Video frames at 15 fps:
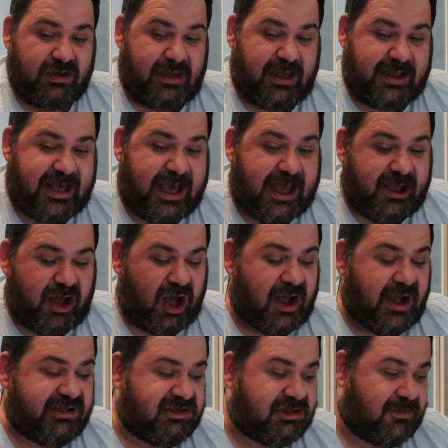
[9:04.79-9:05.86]
Okay,
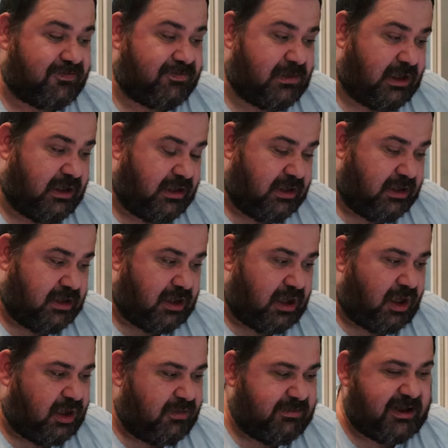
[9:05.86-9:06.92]
guys,
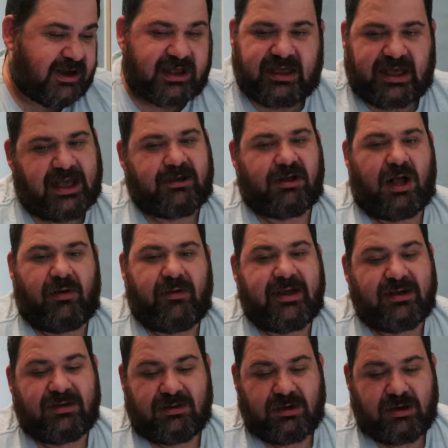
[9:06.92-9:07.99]
I'm gonna get
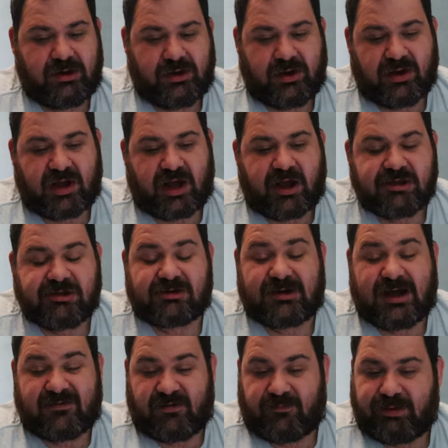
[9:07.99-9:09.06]
going. You guys all
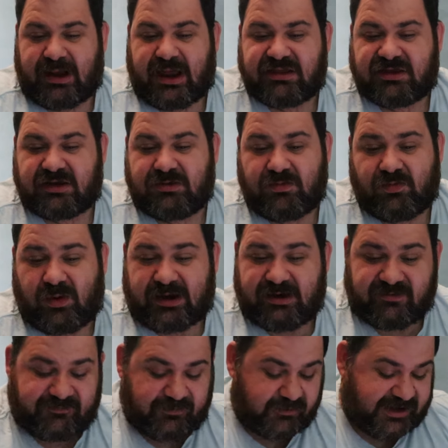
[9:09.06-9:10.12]
have a blessed and
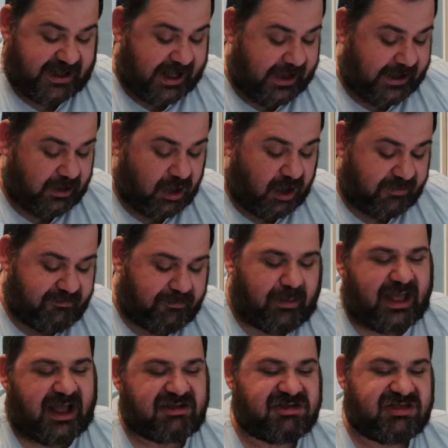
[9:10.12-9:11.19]
wonderful day. God
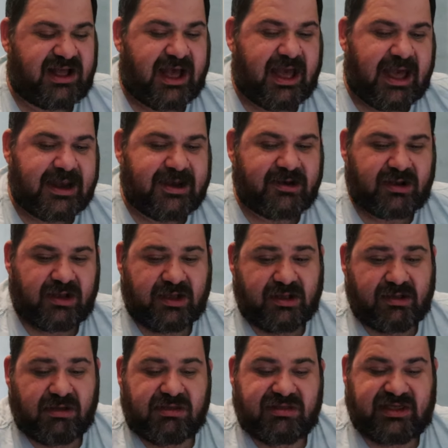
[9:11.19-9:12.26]
bless, and
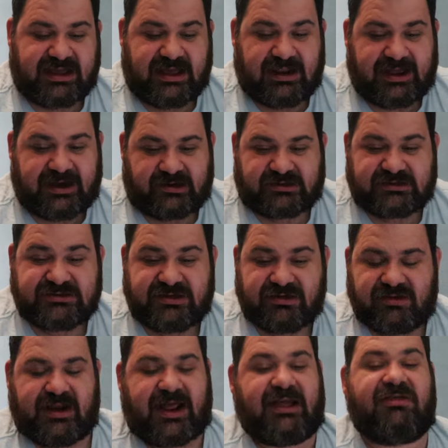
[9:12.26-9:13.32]
see you later.
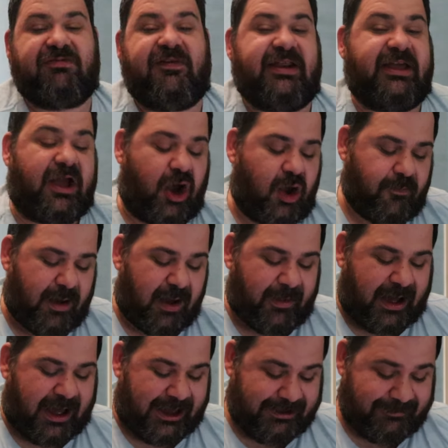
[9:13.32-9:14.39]
Until the next video,
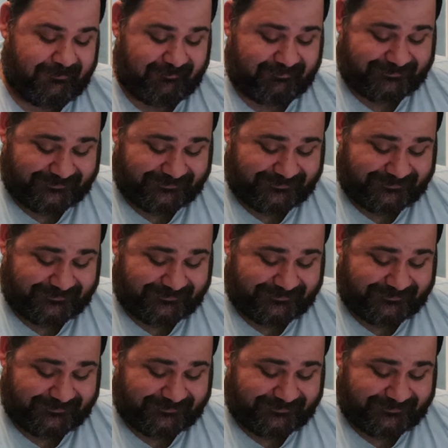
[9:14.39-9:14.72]
bye-bye.